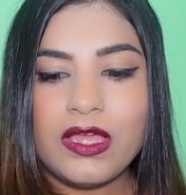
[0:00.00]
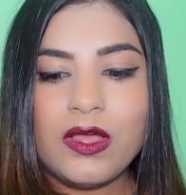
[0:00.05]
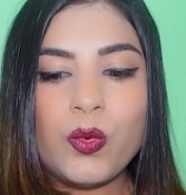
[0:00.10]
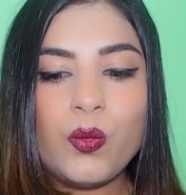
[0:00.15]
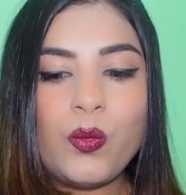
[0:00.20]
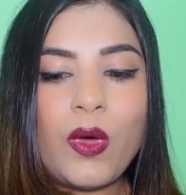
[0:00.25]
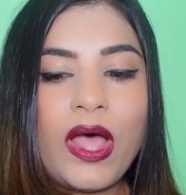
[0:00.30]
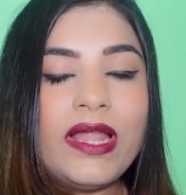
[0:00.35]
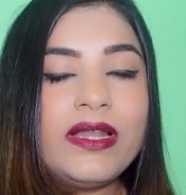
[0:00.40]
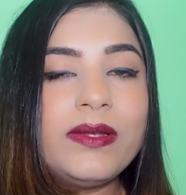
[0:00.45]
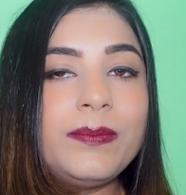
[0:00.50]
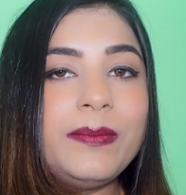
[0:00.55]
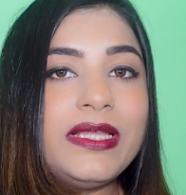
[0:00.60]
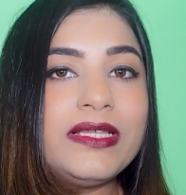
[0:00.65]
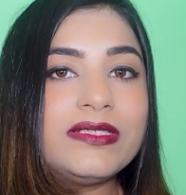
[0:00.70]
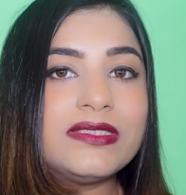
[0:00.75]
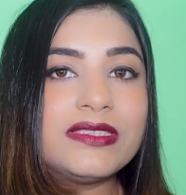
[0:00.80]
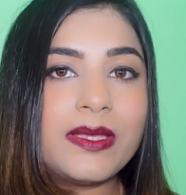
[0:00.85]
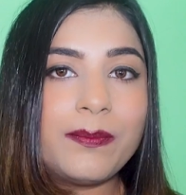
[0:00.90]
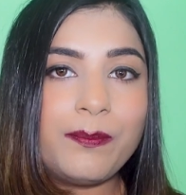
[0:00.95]
while
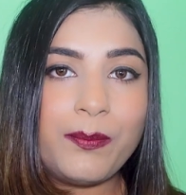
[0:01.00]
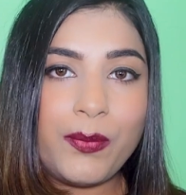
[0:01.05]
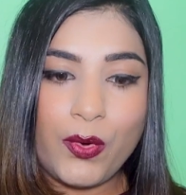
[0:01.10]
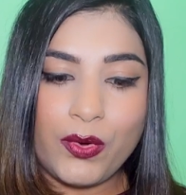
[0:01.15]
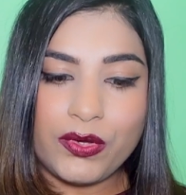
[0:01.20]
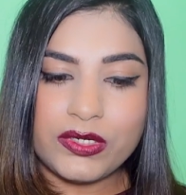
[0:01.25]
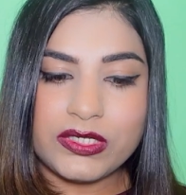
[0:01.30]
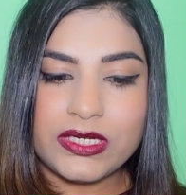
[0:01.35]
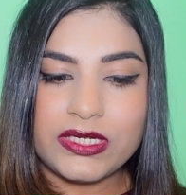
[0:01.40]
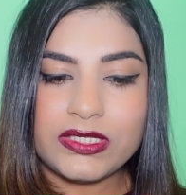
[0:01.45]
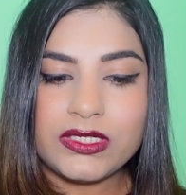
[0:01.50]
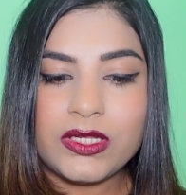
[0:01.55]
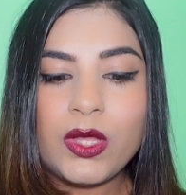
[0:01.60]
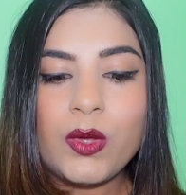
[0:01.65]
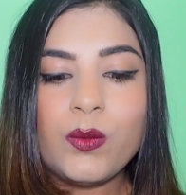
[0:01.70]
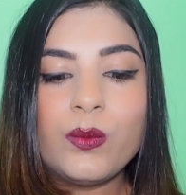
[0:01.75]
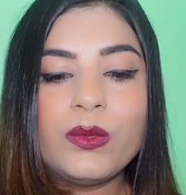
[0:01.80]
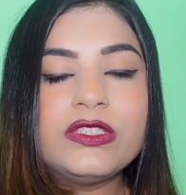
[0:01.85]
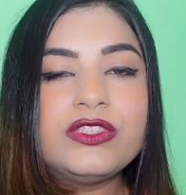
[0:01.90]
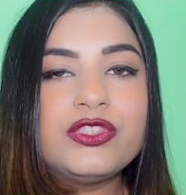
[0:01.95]
being supported
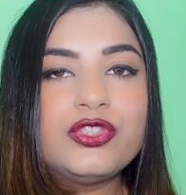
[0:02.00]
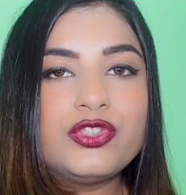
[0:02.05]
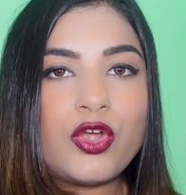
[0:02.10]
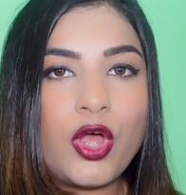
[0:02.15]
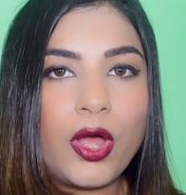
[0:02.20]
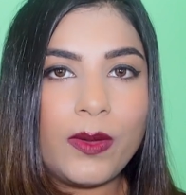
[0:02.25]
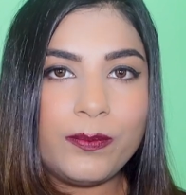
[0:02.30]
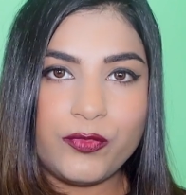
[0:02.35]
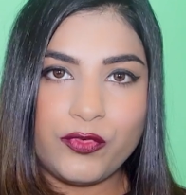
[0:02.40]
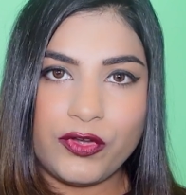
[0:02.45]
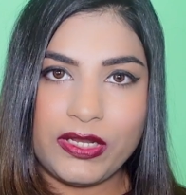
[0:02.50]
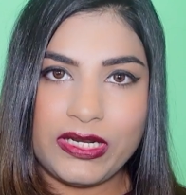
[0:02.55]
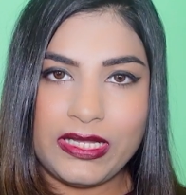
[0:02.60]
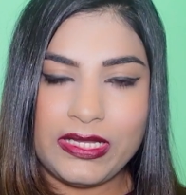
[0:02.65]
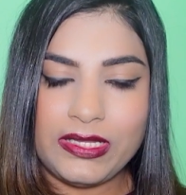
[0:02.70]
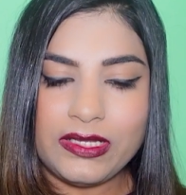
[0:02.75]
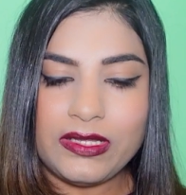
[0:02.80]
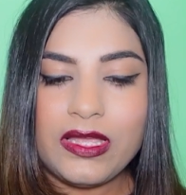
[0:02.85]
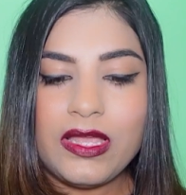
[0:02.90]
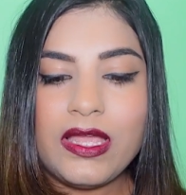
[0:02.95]
with job
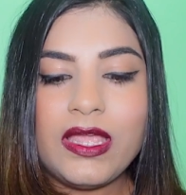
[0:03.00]
training